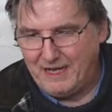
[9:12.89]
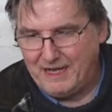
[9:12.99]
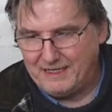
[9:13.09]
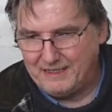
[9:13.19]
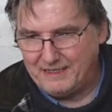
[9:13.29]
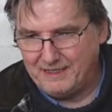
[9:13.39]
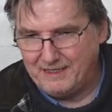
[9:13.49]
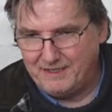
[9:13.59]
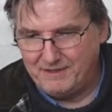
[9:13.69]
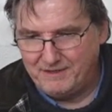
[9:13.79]
And
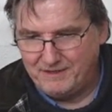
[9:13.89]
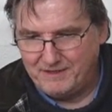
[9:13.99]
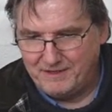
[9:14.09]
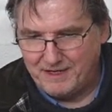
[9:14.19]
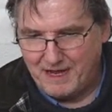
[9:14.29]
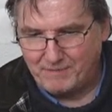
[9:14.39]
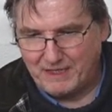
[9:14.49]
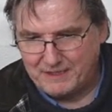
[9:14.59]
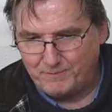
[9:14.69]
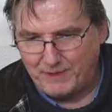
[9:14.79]
uh, I'm
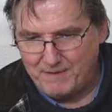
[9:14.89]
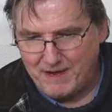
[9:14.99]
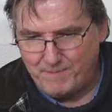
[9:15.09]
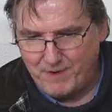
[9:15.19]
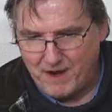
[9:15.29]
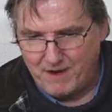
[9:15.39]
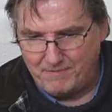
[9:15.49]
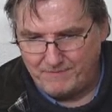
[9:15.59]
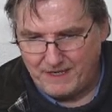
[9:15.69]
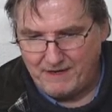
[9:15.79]
glad to play my
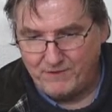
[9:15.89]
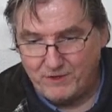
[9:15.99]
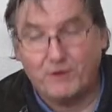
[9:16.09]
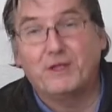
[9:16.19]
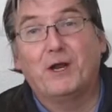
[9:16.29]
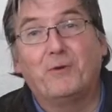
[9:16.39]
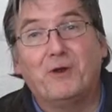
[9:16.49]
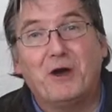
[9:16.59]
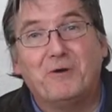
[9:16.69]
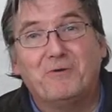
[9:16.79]
part, even though they
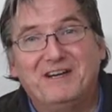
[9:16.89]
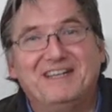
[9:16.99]
don't know.